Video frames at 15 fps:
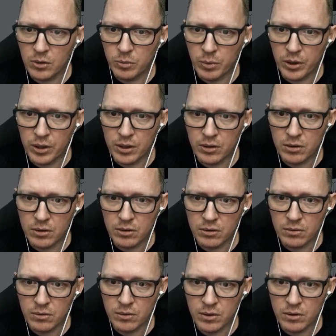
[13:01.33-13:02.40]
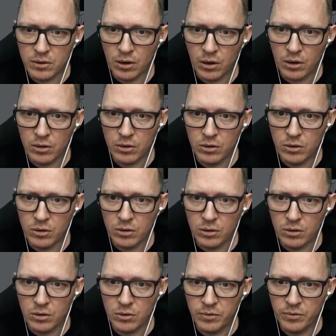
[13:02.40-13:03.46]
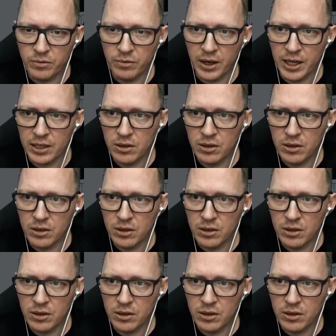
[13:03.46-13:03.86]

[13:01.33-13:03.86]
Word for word: but it's, it's hard to find